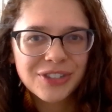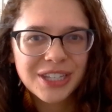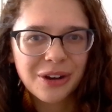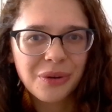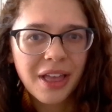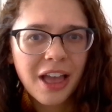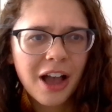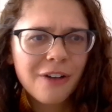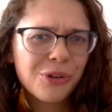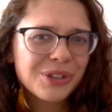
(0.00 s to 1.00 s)
So
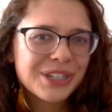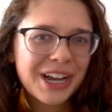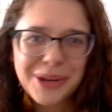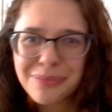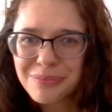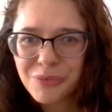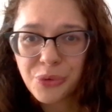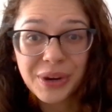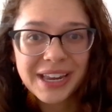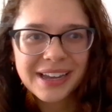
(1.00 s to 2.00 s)
a full time
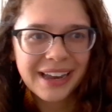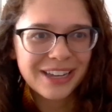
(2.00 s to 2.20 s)
week,